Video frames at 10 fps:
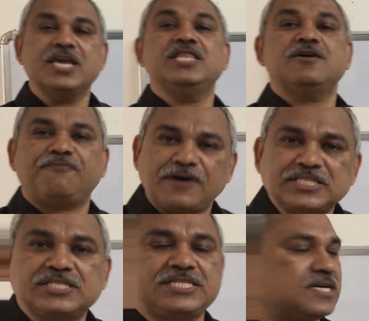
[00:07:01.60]
The
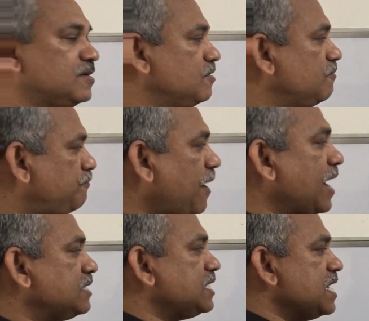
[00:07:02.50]
first
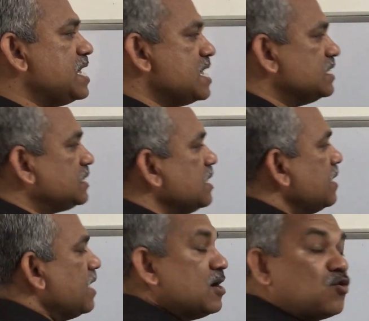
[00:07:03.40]
fact is
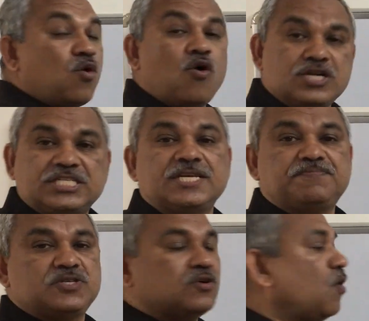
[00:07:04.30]
a
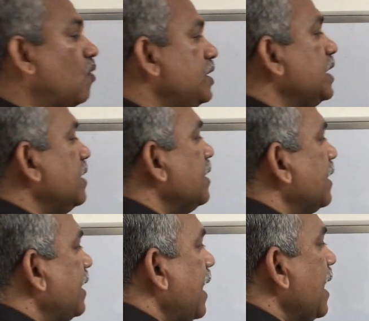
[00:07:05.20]
concept called
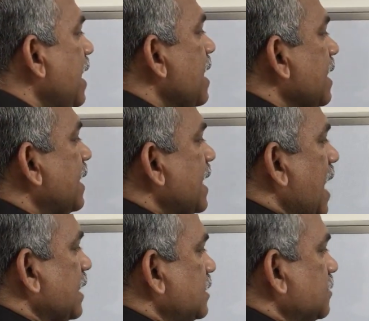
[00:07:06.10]

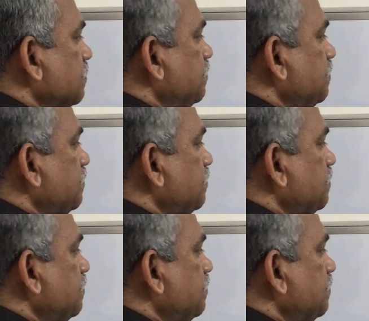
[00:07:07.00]
K-cat.